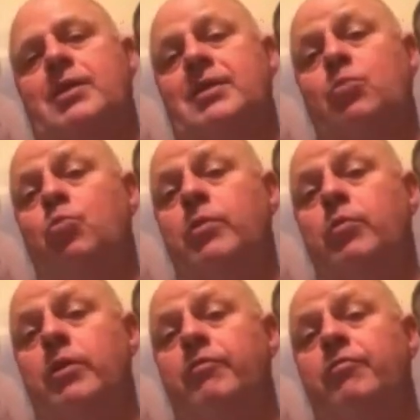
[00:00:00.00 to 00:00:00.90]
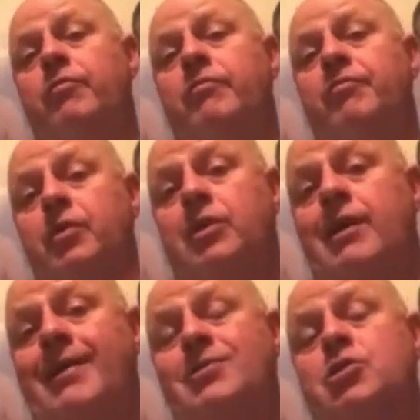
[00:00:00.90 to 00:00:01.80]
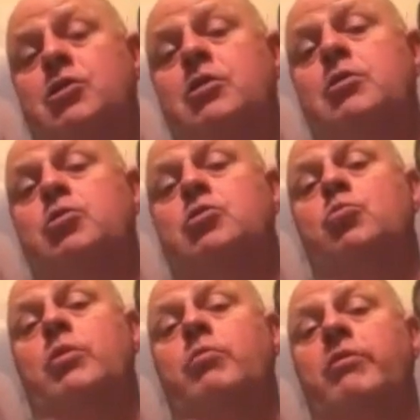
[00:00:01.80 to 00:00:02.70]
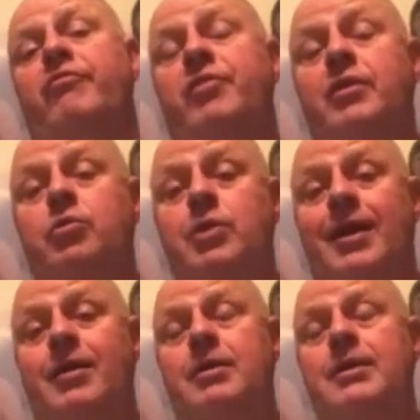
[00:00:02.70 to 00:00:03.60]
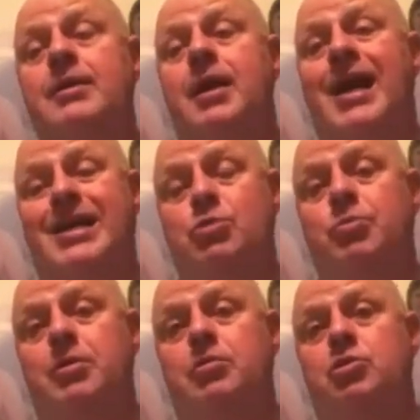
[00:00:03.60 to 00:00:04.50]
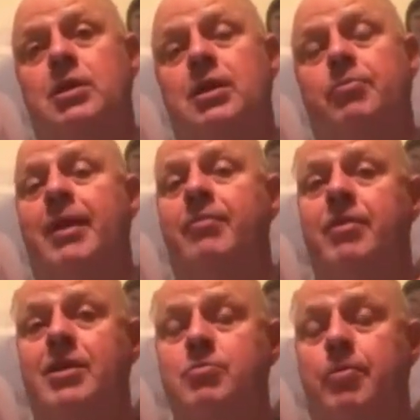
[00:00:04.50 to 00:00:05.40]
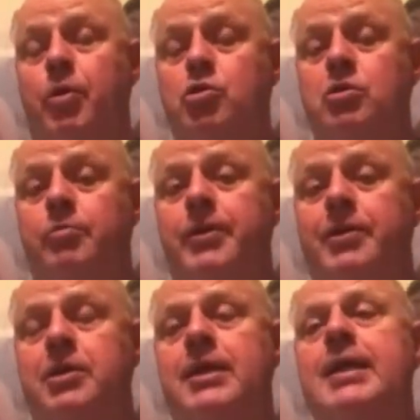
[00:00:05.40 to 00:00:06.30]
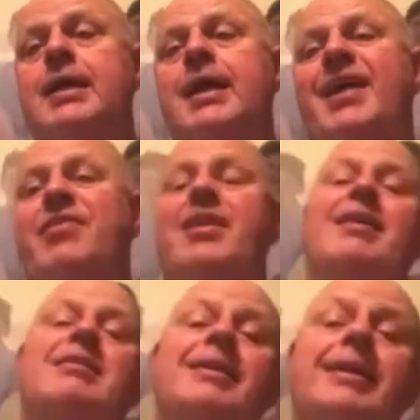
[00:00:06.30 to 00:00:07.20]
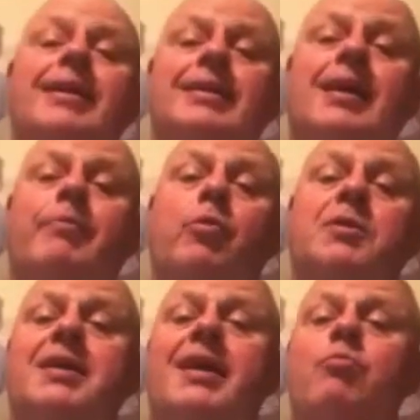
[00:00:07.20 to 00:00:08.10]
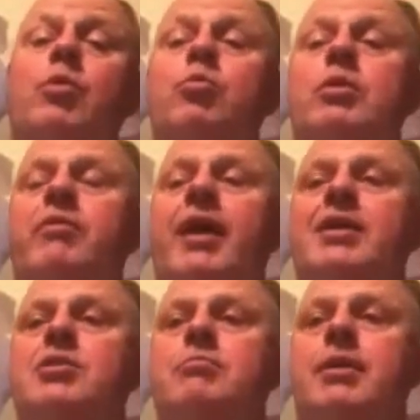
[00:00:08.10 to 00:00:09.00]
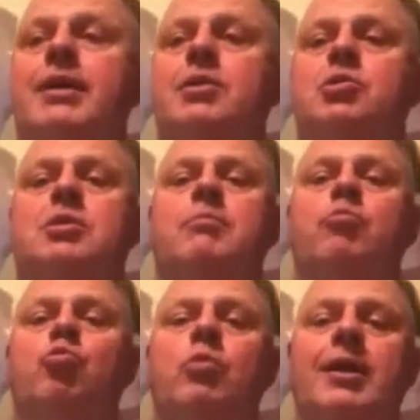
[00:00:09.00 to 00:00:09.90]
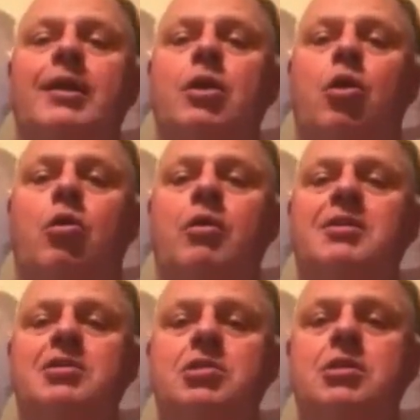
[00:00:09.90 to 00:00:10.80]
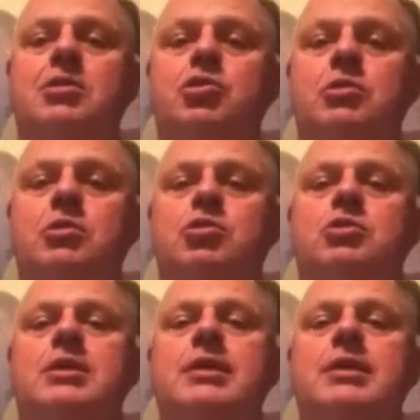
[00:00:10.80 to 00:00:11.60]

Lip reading: I think we would have filled our ICUs, we would have filled our hospitals up. That's my personal opinion. And then I think at that point in time, we would have had to make some really hard decisions.